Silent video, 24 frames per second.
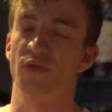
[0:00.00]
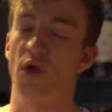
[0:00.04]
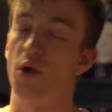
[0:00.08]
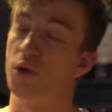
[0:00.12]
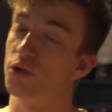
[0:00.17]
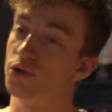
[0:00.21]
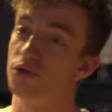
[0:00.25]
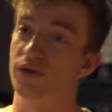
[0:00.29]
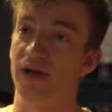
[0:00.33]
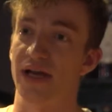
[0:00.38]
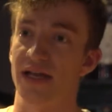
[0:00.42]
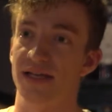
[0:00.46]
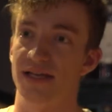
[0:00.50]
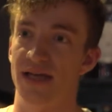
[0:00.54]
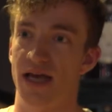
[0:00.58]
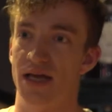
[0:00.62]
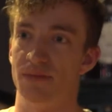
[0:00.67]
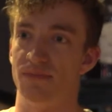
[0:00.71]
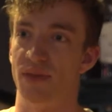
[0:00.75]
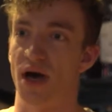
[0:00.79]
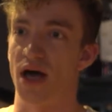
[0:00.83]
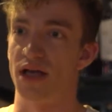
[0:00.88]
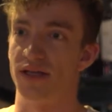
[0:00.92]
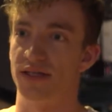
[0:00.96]
Old
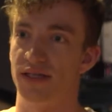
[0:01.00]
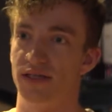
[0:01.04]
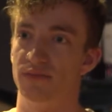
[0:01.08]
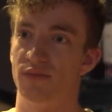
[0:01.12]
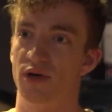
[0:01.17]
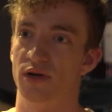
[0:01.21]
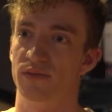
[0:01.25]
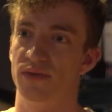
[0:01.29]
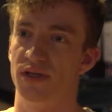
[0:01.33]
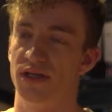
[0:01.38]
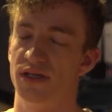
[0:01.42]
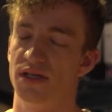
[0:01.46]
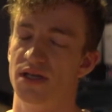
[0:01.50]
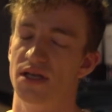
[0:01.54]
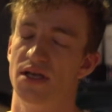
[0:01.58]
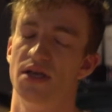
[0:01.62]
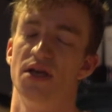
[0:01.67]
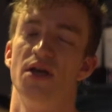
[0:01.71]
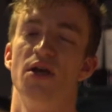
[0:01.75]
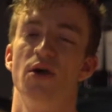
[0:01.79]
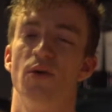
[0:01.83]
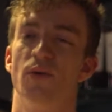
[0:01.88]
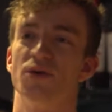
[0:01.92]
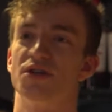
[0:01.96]
Grandad Bonded bourbon,
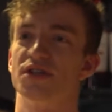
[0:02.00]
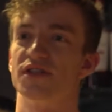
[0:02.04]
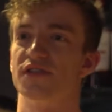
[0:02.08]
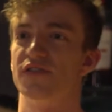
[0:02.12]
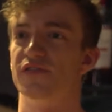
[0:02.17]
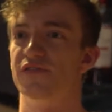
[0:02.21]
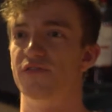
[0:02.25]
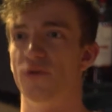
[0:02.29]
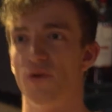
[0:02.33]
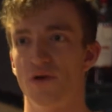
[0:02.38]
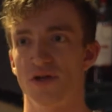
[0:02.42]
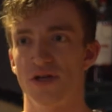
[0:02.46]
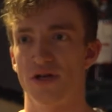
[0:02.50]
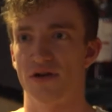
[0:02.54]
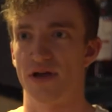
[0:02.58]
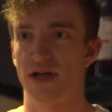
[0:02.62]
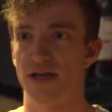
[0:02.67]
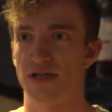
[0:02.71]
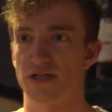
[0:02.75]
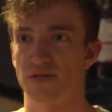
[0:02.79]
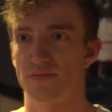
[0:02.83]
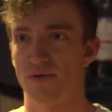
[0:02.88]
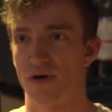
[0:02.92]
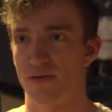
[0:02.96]
which is a 4-year
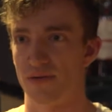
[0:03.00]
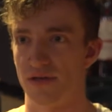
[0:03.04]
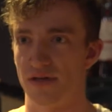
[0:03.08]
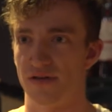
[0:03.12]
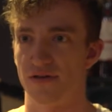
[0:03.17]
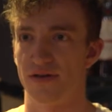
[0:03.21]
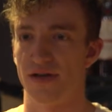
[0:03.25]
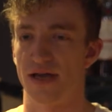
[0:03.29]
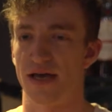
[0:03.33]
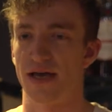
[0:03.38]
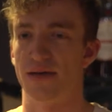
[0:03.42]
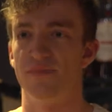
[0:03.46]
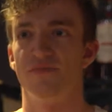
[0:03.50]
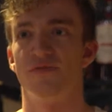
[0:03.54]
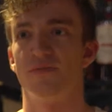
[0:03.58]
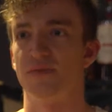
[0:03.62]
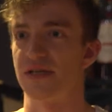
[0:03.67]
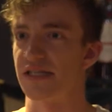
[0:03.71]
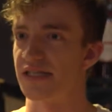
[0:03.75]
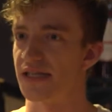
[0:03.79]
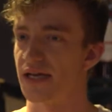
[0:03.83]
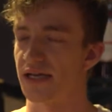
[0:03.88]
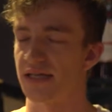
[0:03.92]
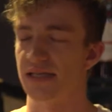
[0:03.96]
aged bourbon from
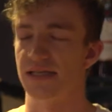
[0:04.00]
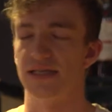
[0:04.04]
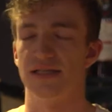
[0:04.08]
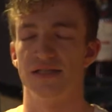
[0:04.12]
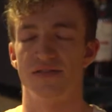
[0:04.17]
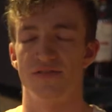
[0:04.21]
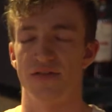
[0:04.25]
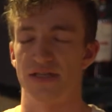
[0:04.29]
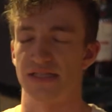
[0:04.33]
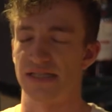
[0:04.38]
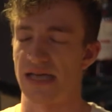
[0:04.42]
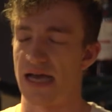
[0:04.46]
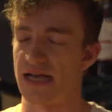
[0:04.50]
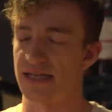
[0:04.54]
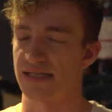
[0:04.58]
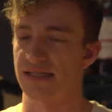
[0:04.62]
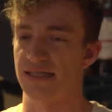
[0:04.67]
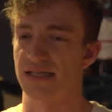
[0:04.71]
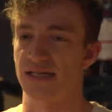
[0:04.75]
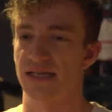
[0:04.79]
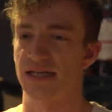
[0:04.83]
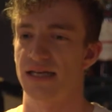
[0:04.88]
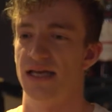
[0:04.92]
Kentucky. It's fantastic.